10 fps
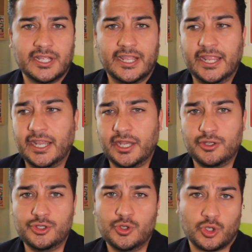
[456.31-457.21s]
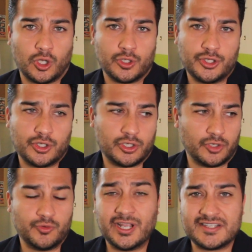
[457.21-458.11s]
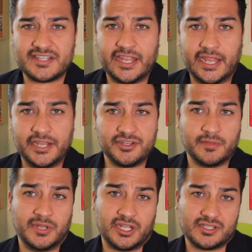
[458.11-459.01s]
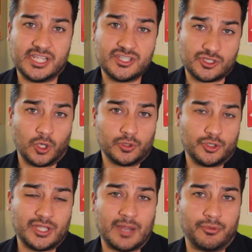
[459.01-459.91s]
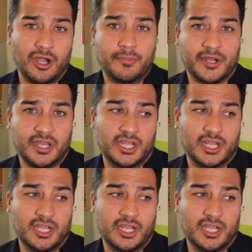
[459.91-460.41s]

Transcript: and you call your real estate agent because he sold you that property.